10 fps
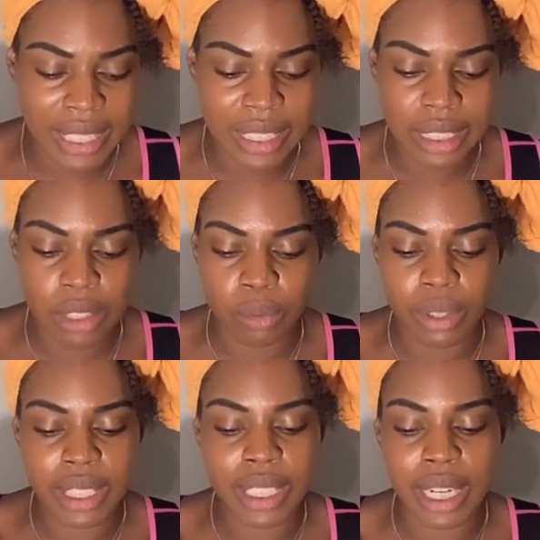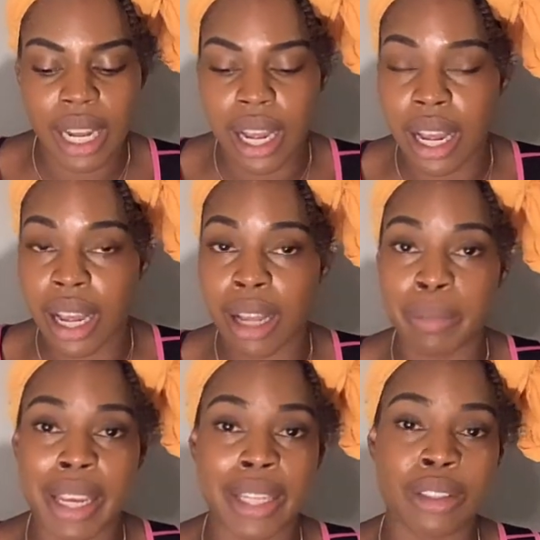This is really calm
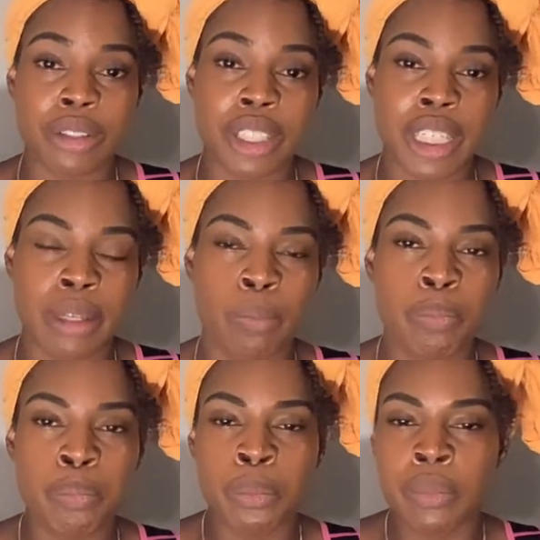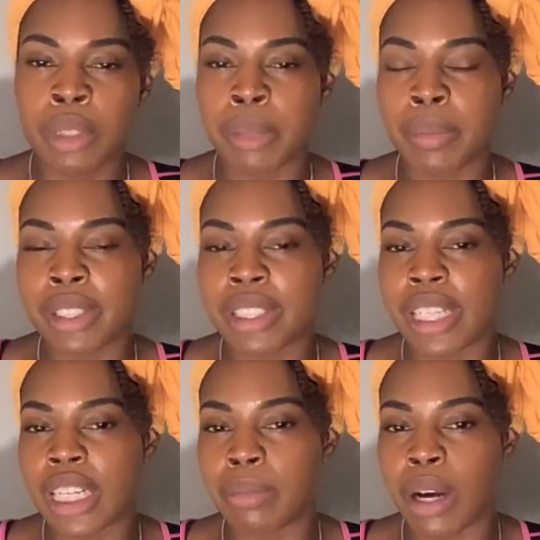energy. Maybe you're
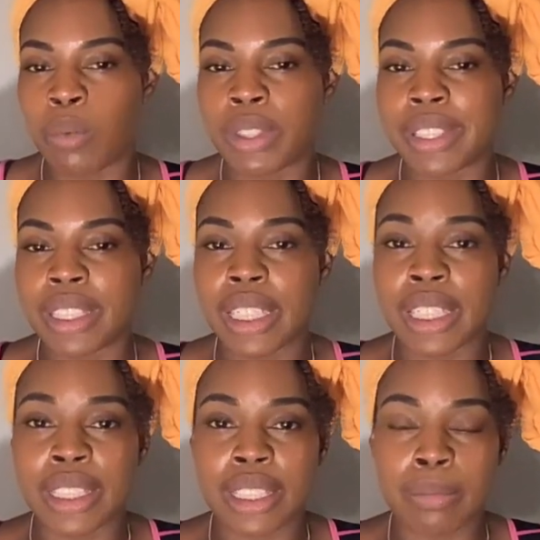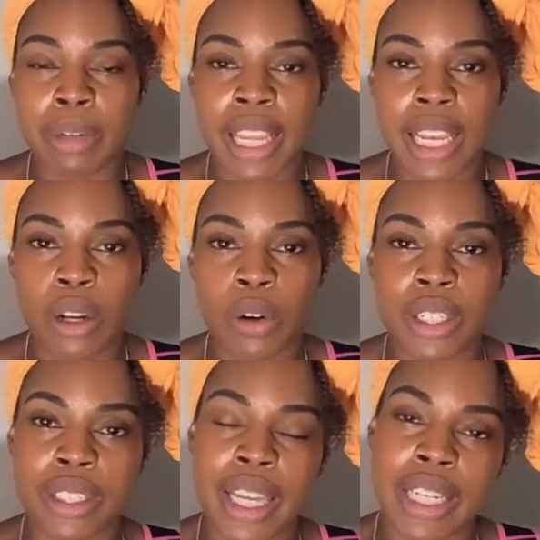thinking about what seeds to plant on
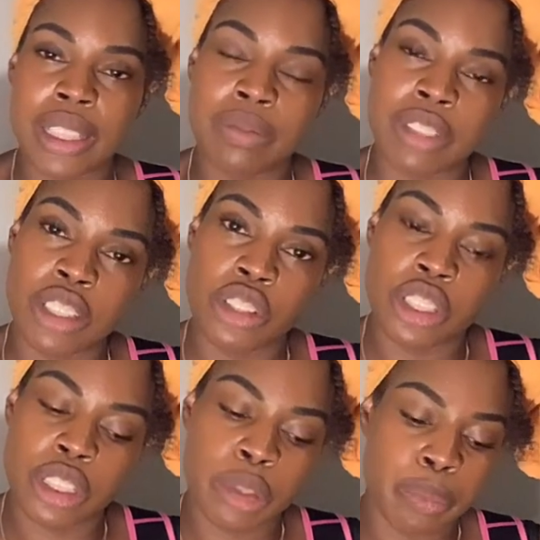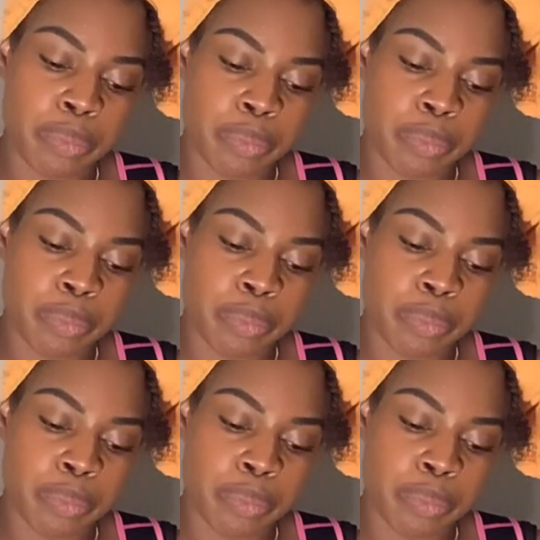your next venture.